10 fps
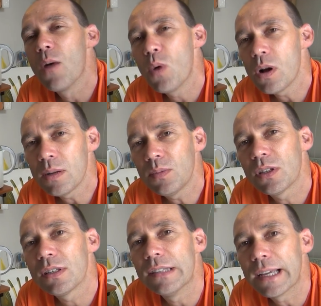and welcome
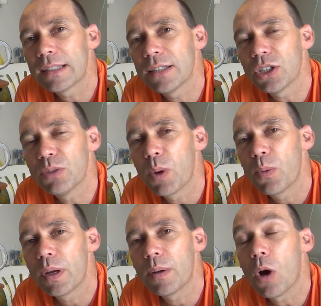to this next session where
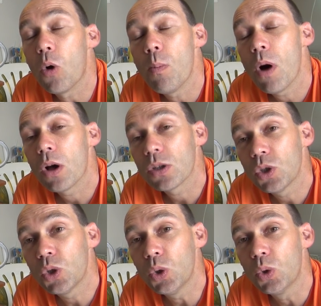we, or
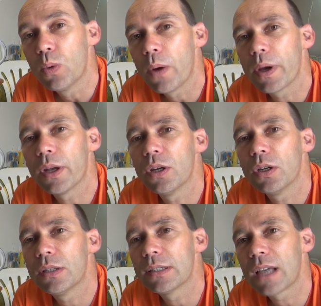part 2, where we're going
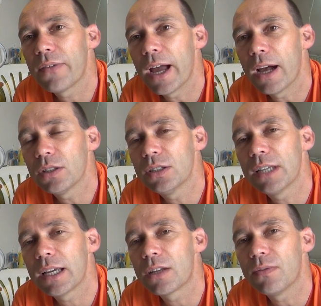to discover how to
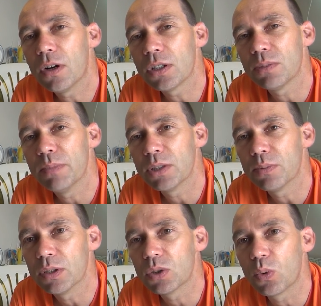take advanced
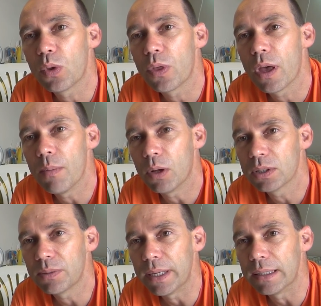measurements with uh,
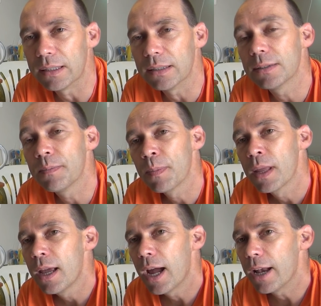multimeters.
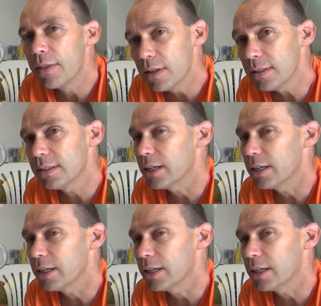And in this